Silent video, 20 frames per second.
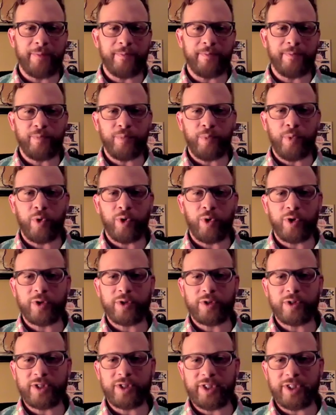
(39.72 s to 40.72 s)
more
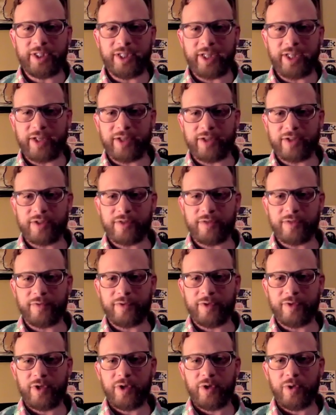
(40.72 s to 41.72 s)
details of
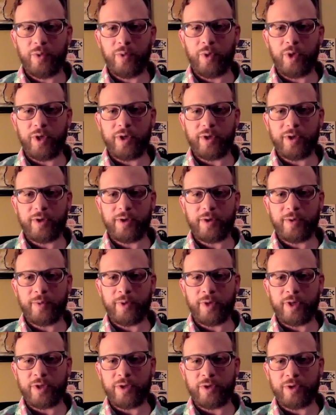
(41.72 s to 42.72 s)
what
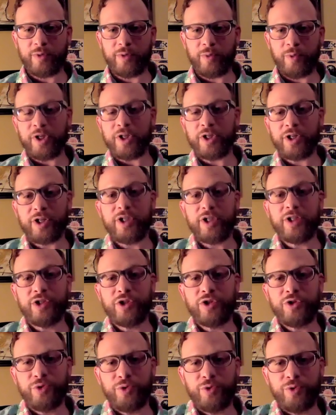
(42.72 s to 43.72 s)
one can
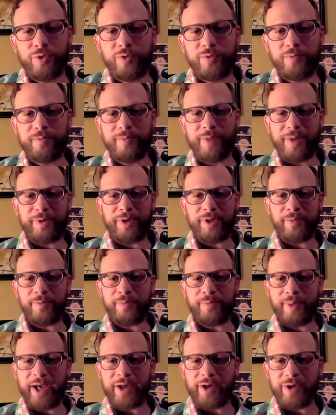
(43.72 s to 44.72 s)
do maybe
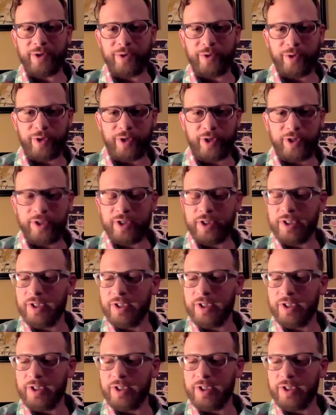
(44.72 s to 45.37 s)
better or